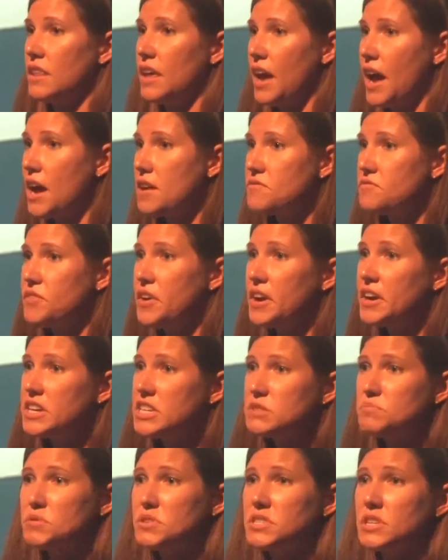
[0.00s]
They have
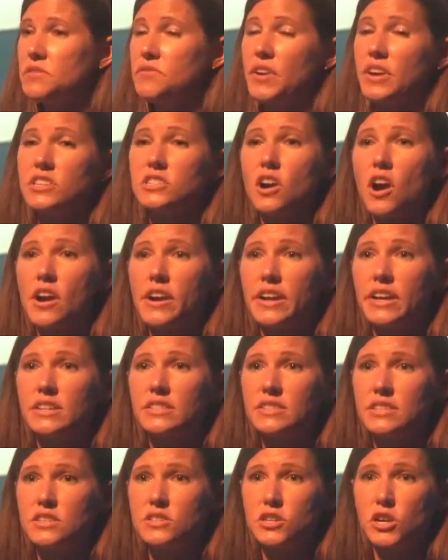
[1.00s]
very specific
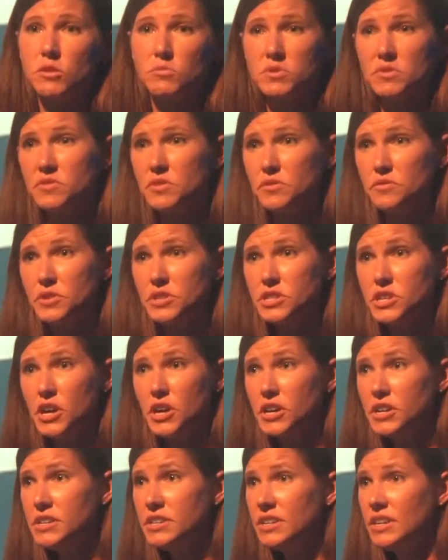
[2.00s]
targets in terms of the
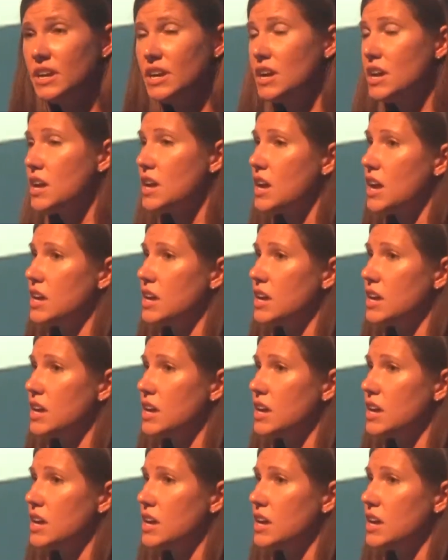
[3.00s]
return,